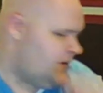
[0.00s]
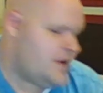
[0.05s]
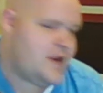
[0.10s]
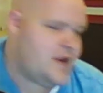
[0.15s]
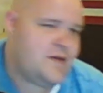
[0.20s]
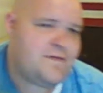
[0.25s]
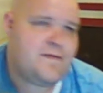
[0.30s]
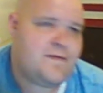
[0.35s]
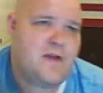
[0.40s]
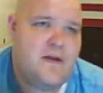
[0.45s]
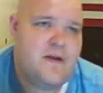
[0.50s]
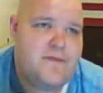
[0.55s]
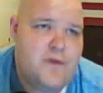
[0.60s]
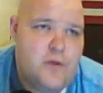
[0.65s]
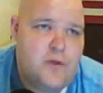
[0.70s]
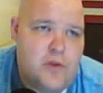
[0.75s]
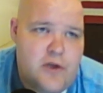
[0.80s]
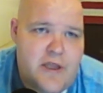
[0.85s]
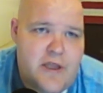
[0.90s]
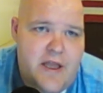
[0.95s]
if
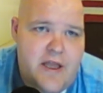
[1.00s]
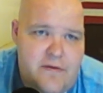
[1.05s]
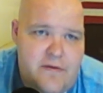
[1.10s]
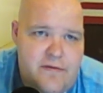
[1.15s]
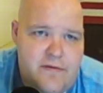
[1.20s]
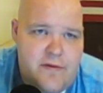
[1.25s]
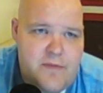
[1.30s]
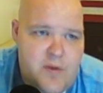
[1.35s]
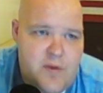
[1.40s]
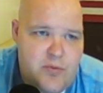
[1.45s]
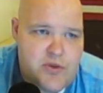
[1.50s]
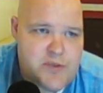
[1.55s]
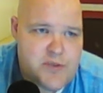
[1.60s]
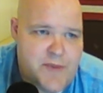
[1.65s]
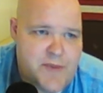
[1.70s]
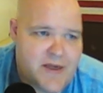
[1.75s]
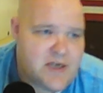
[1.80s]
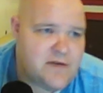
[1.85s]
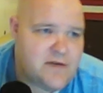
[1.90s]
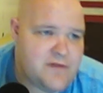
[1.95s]
you look at it from the
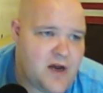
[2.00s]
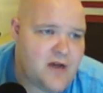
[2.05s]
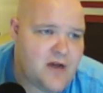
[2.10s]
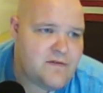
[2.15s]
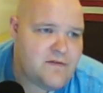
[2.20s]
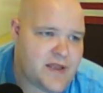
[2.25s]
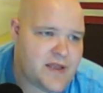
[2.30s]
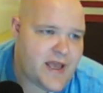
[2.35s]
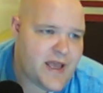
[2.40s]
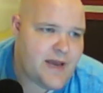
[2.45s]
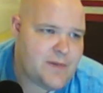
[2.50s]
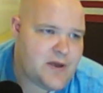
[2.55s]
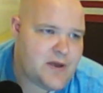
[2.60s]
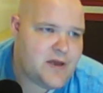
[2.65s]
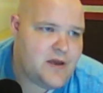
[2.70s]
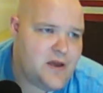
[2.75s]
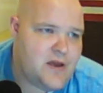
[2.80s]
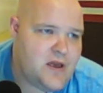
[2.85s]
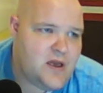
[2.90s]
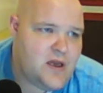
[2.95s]
perspective of a gamma,